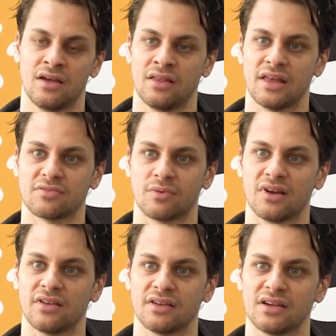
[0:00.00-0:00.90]
that's one
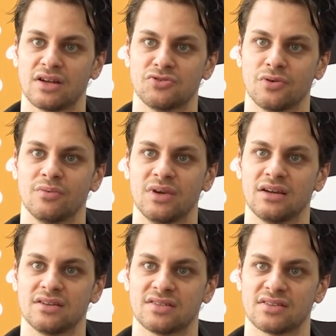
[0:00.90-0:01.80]
of the things that drew me
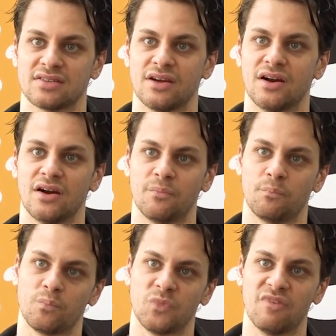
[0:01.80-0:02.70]
in, is just their
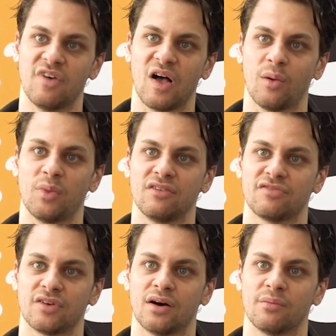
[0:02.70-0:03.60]
development
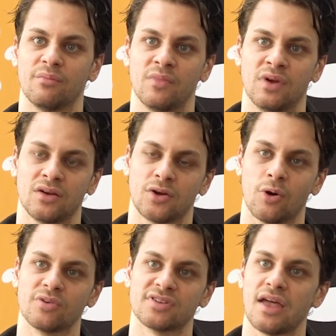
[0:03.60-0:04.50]
from
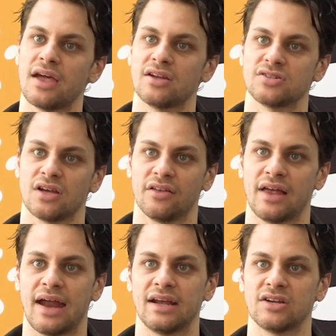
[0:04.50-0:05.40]
coast to AHL to
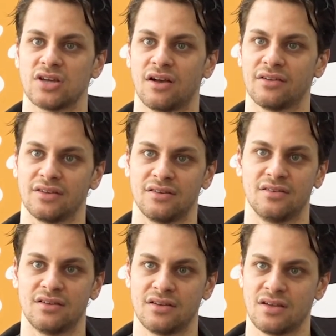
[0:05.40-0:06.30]
NHL, and
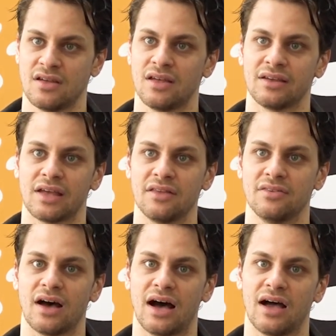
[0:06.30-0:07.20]
getting
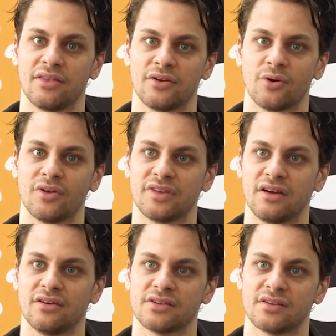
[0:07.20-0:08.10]
their
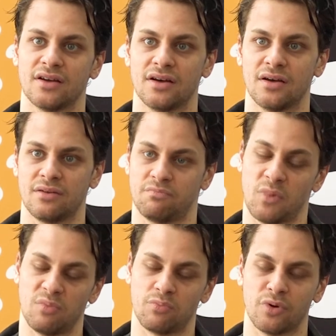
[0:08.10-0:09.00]
goaltenders to
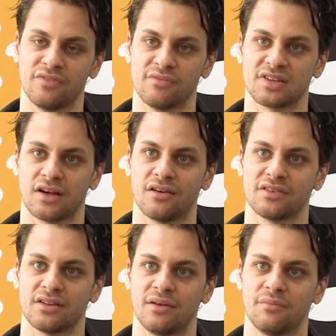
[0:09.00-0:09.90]
improve themselves
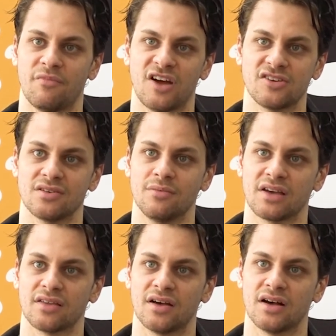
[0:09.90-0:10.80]
and then eventually
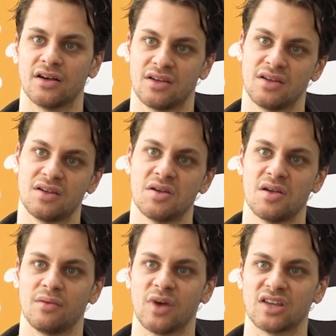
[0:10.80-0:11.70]
make
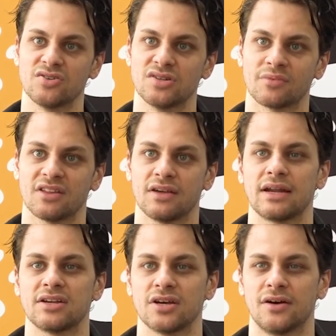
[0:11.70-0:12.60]
the jump to the
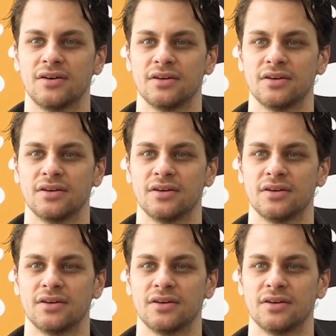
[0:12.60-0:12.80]
NHL.